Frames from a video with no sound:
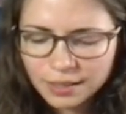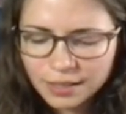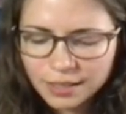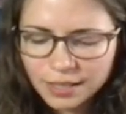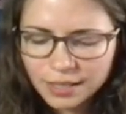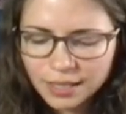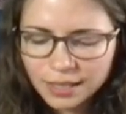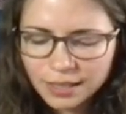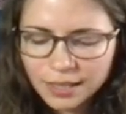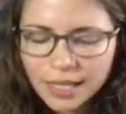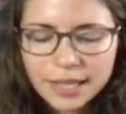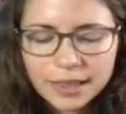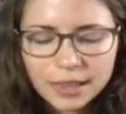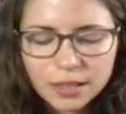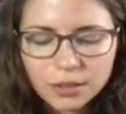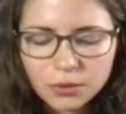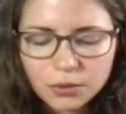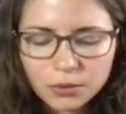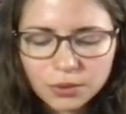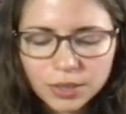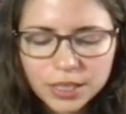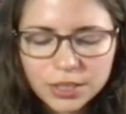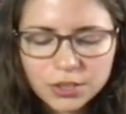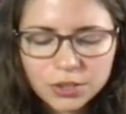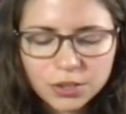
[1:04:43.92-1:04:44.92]
Let the
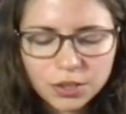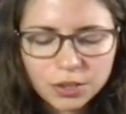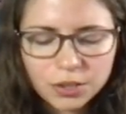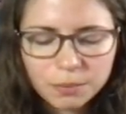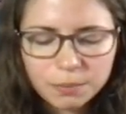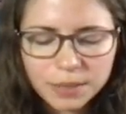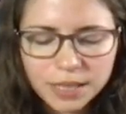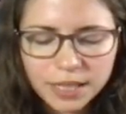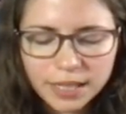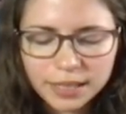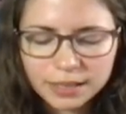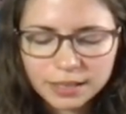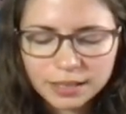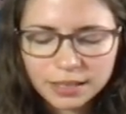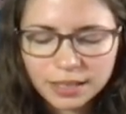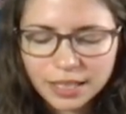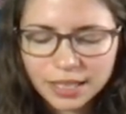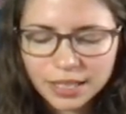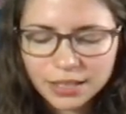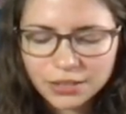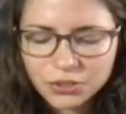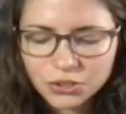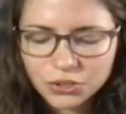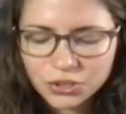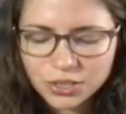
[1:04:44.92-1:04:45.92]
creature be
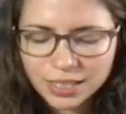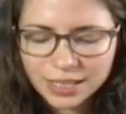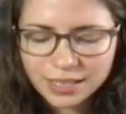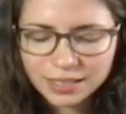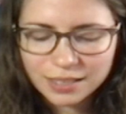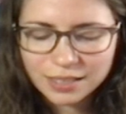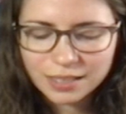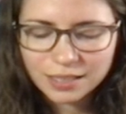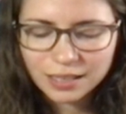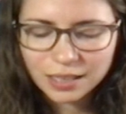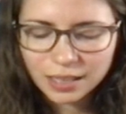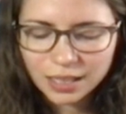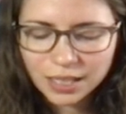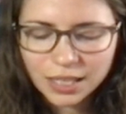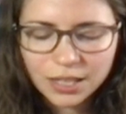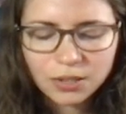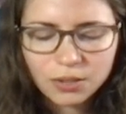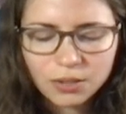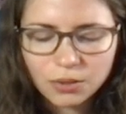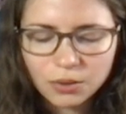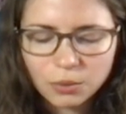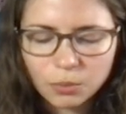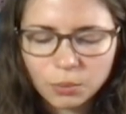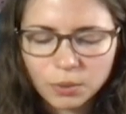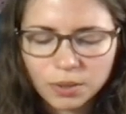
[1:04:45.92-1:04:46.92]
unleashed and
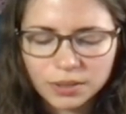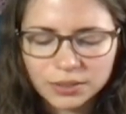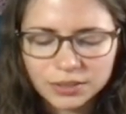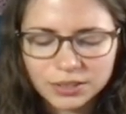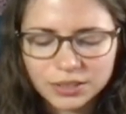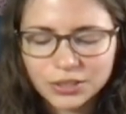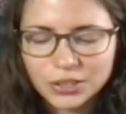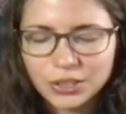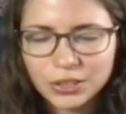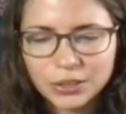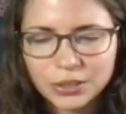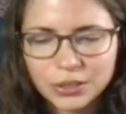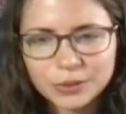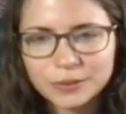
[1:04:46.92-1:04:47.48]
clear the world anew.